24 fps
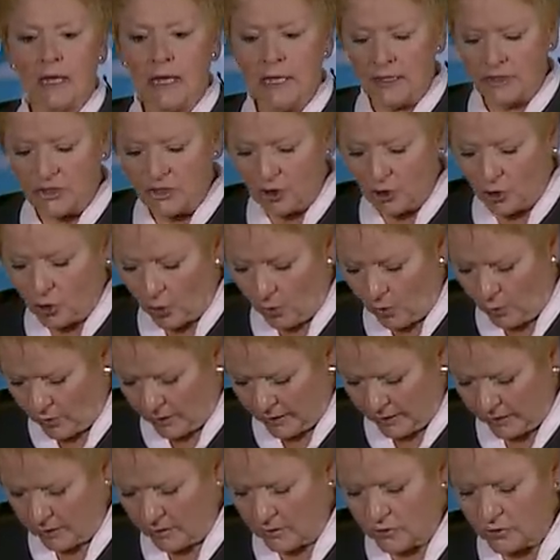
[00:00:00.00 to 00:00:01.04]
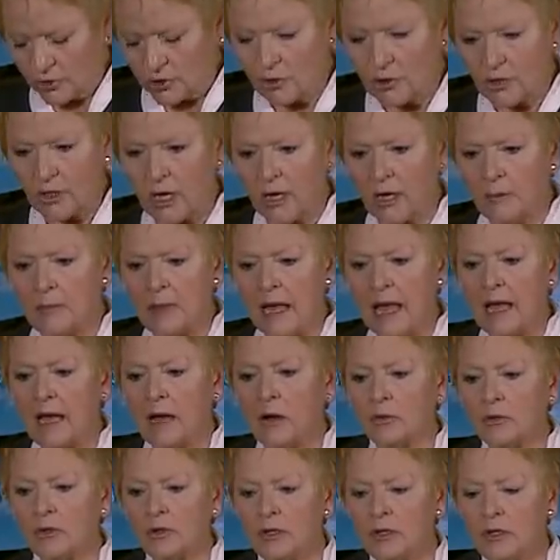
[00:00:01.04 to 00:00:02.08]
is going to come
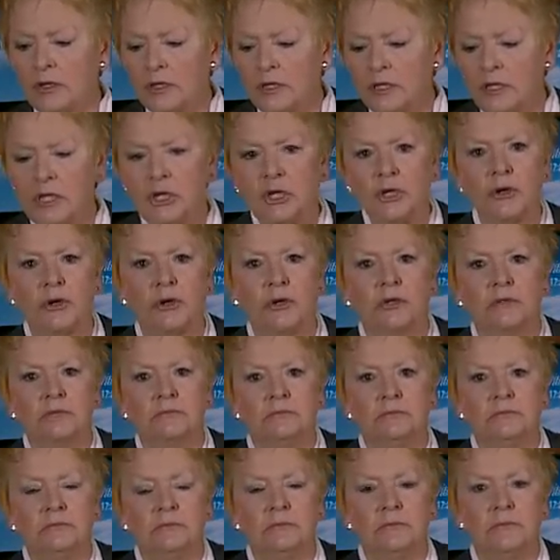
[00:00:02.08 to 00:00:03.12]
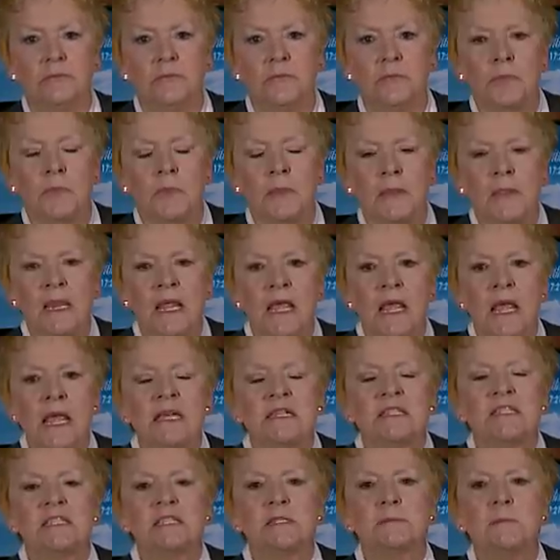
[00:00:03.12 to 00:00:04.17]
out here.
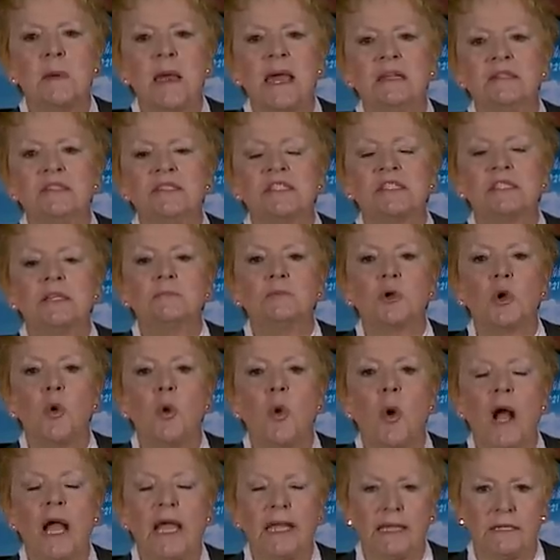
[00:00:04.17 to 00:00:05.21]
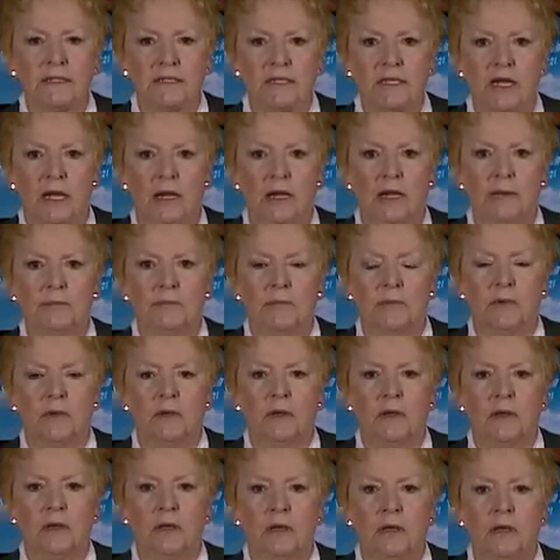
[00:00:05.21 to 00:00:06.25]
Spend some quiet time
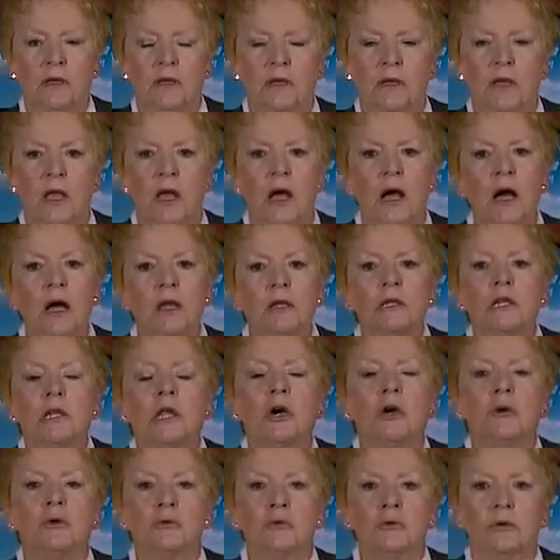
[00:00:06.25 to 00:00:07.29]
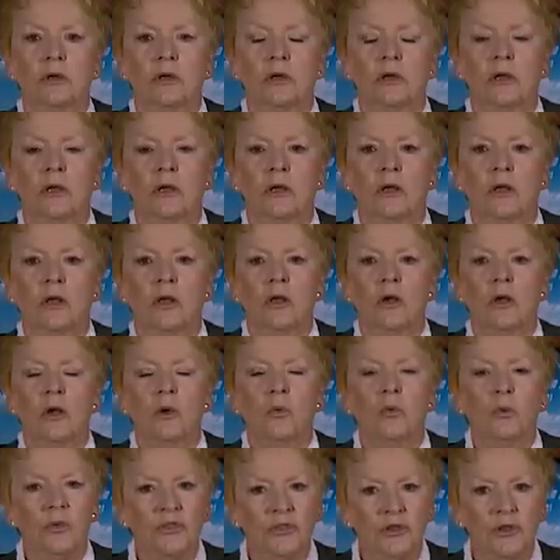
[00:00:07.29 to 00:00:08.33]
alone
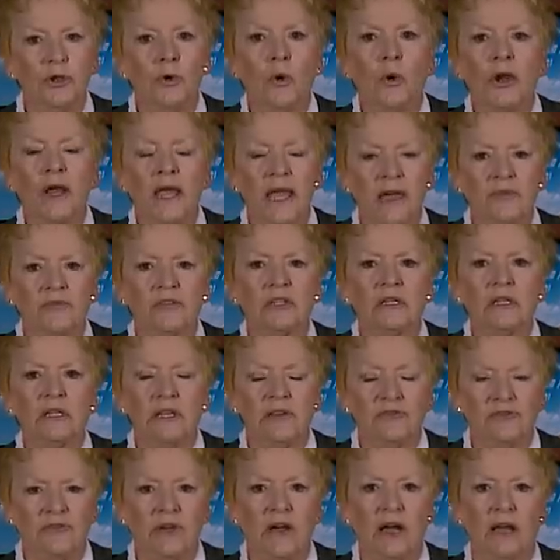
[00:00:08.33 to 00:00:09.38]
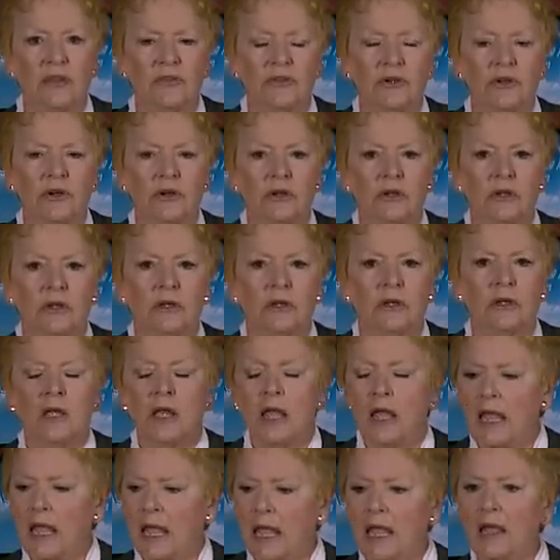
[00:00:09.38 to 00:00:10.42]
with your Heavenly Father
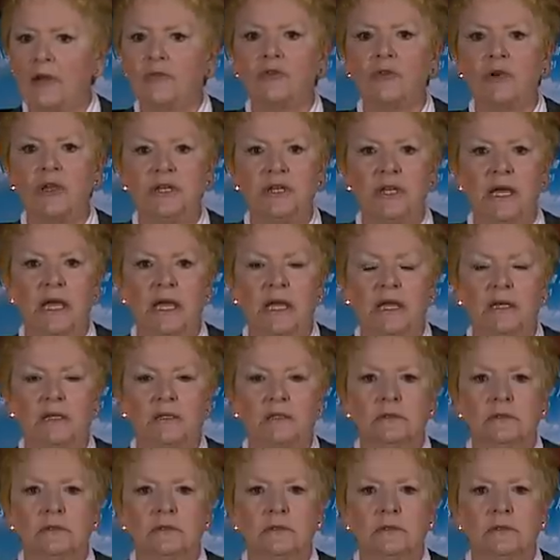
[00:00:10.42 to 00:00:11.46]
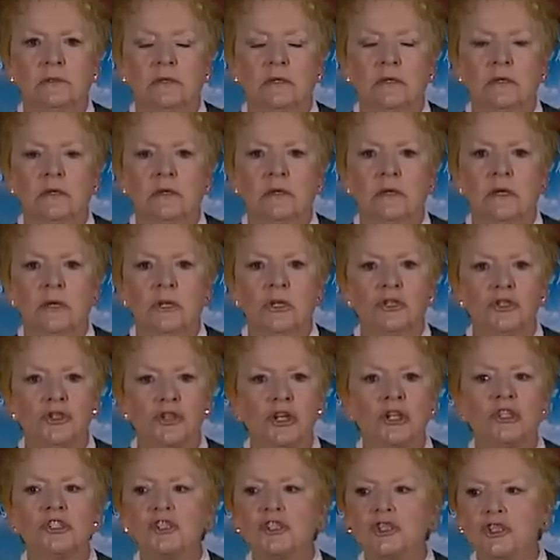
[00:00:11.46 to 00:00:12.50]
every day.
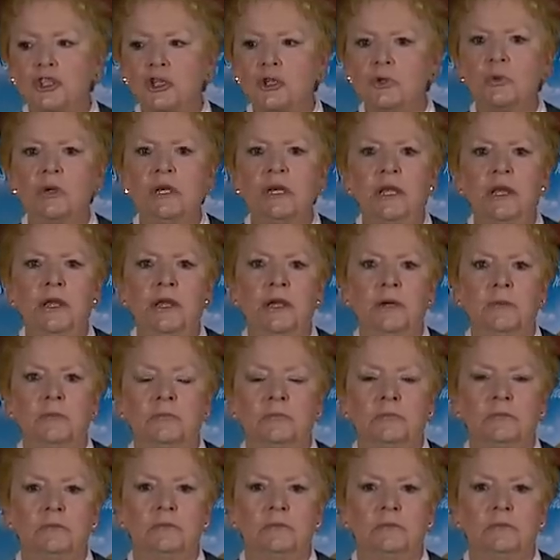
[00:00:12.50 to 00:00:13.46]
Just you and him.